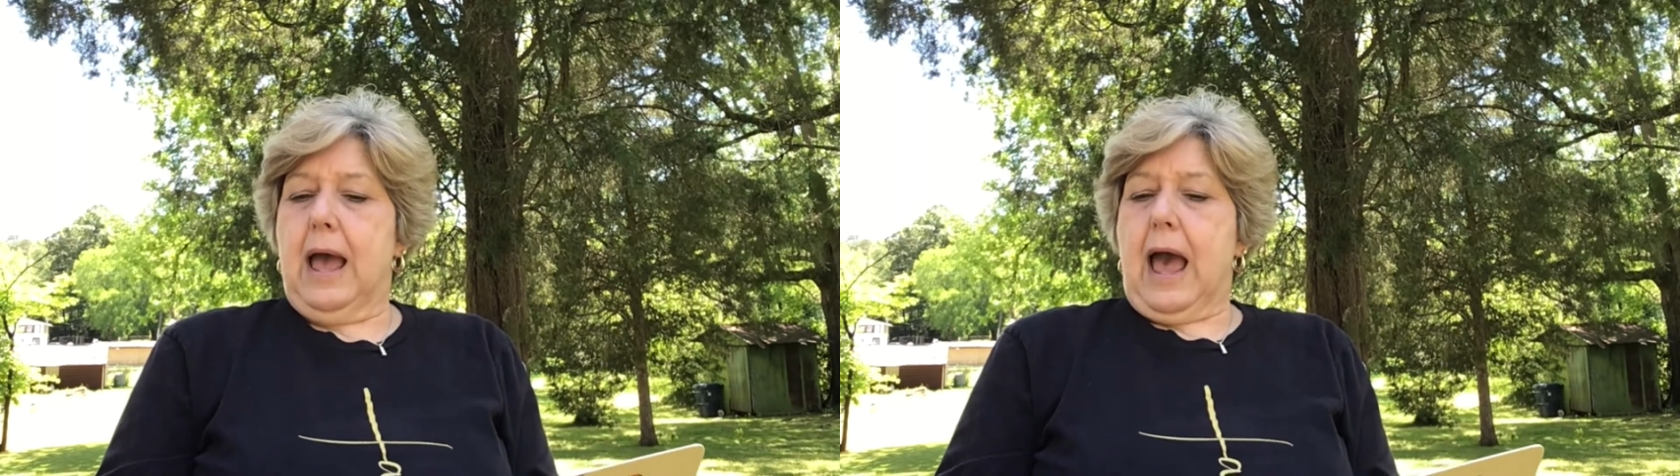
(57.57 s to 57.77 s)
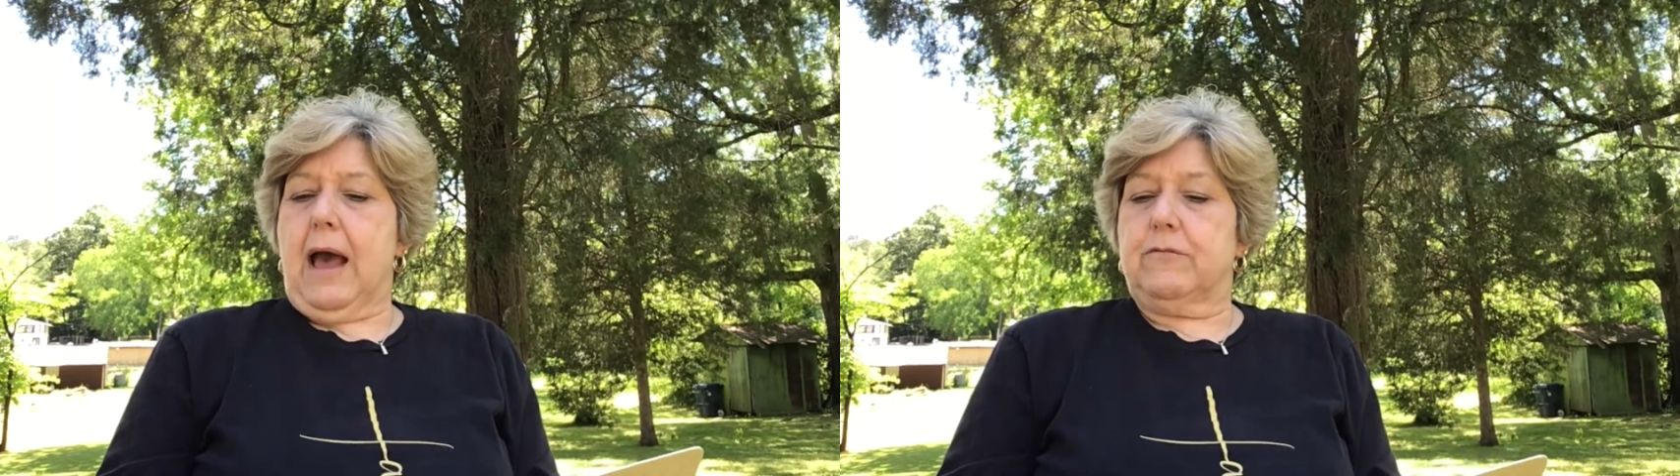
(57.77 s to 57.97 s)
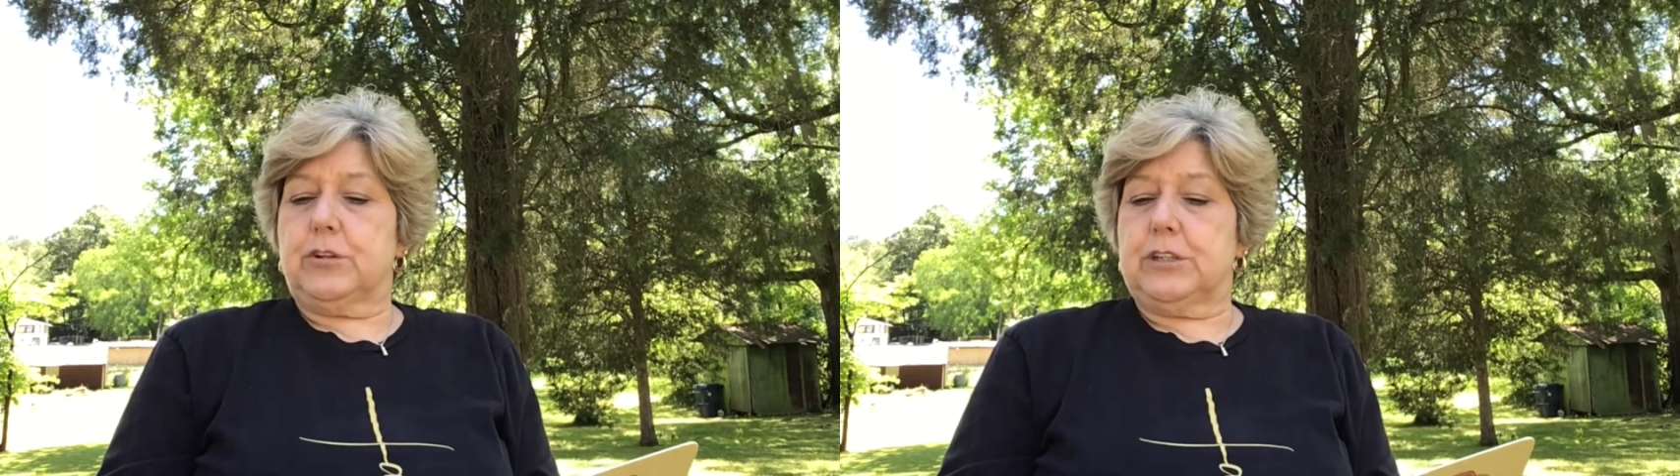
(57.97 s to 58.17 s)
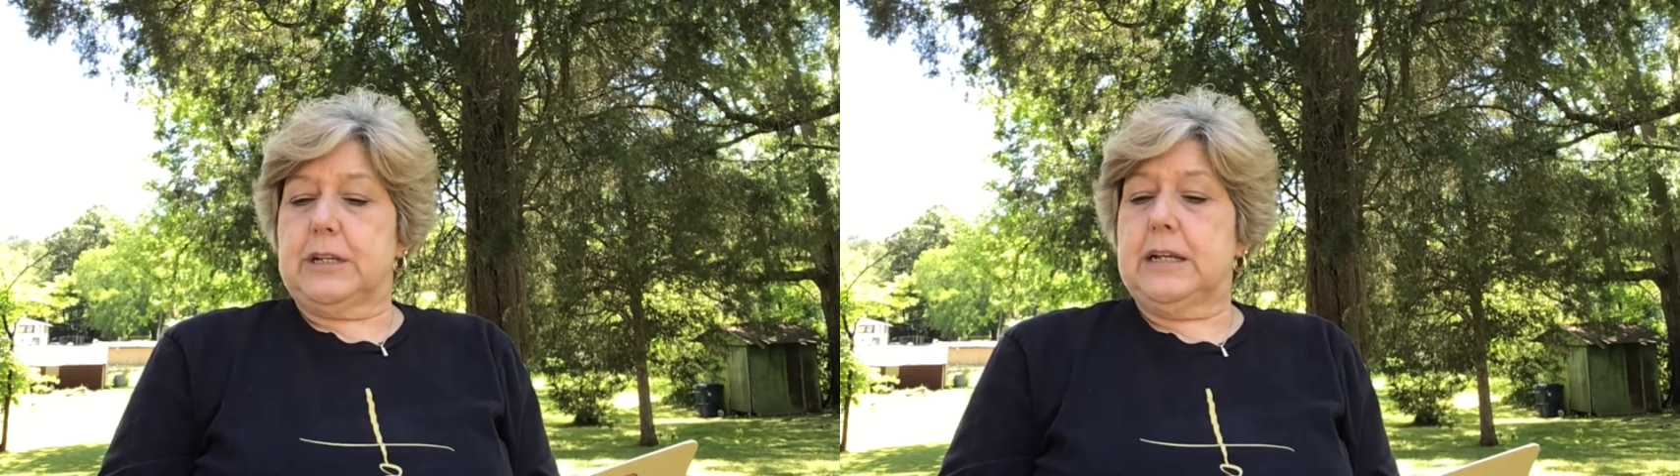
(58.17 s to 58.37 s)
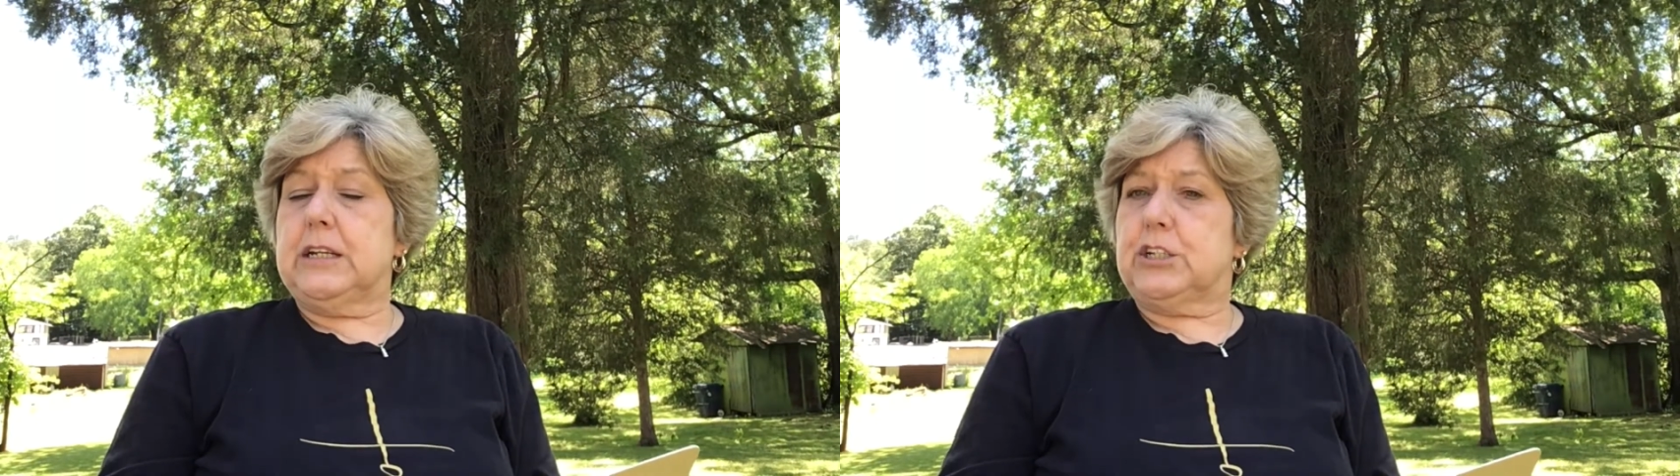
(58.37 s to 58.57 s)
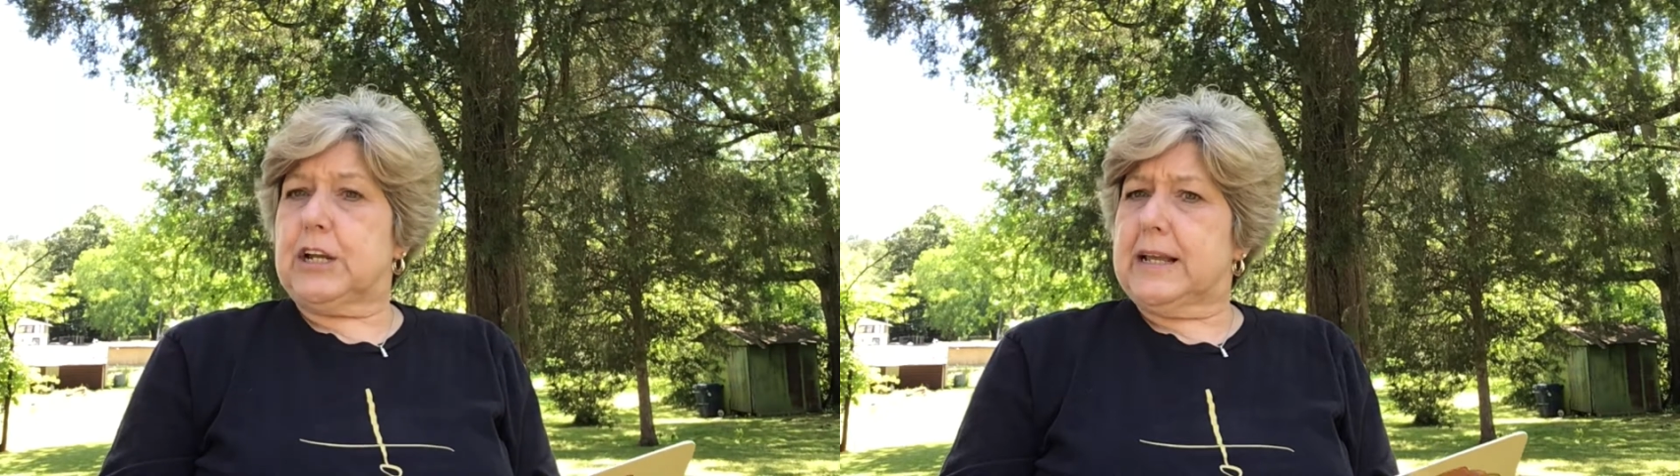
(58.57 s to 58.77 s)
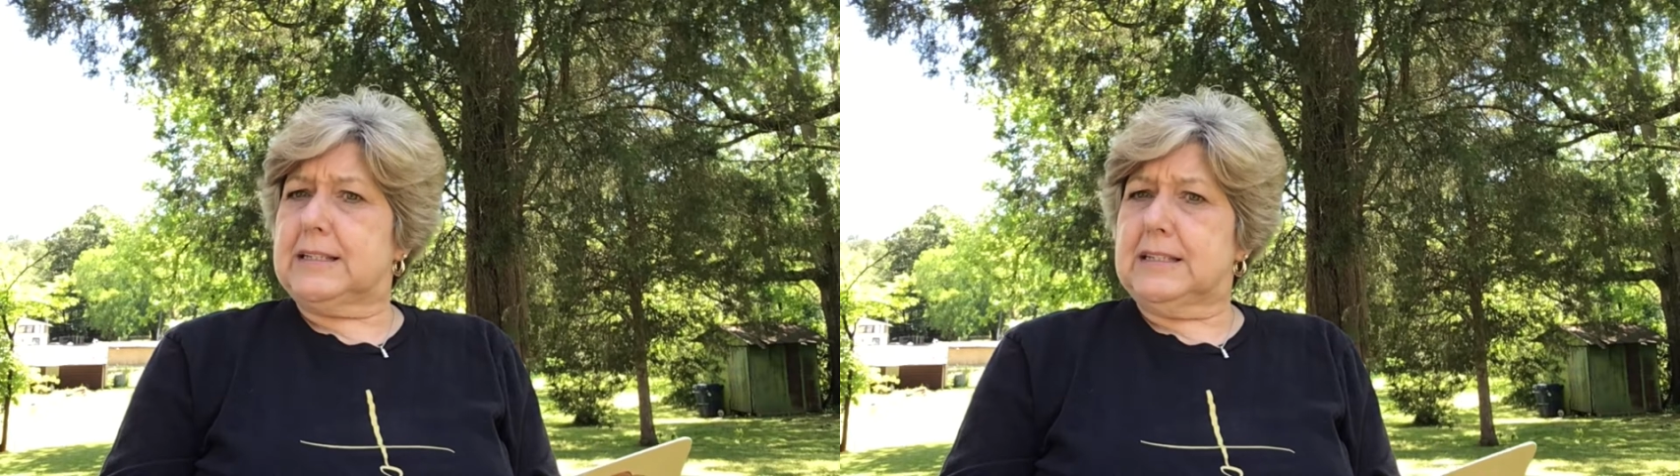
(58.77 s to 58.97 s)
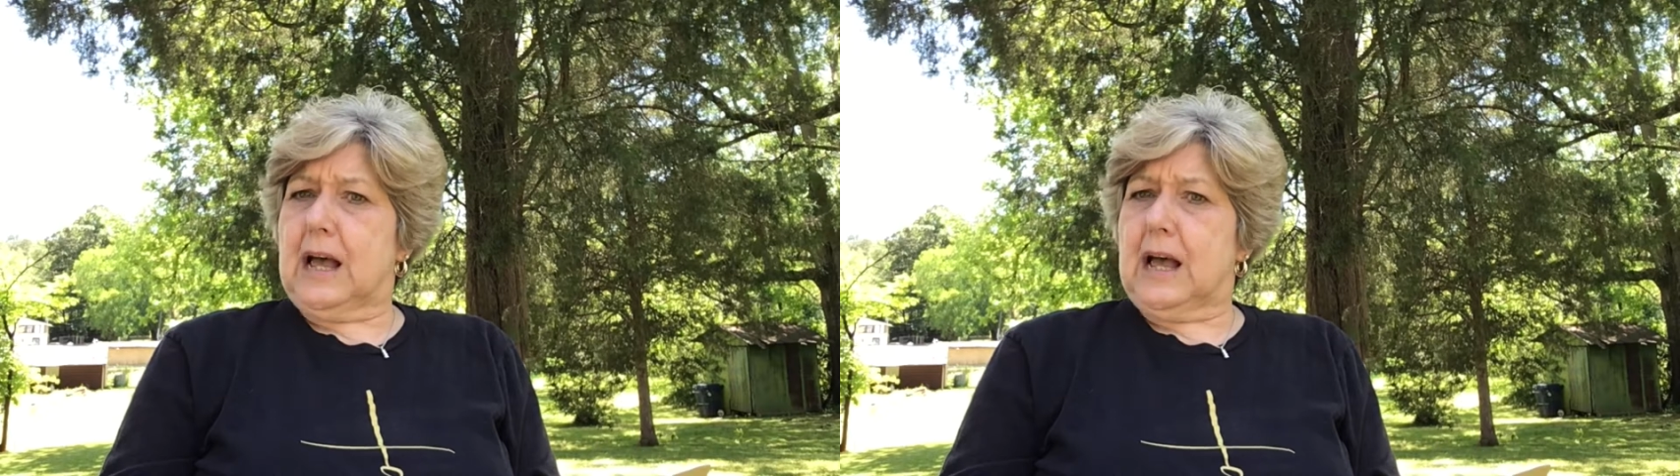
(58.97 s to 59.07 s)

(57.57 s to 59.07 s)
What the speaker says: After seeing Jesse's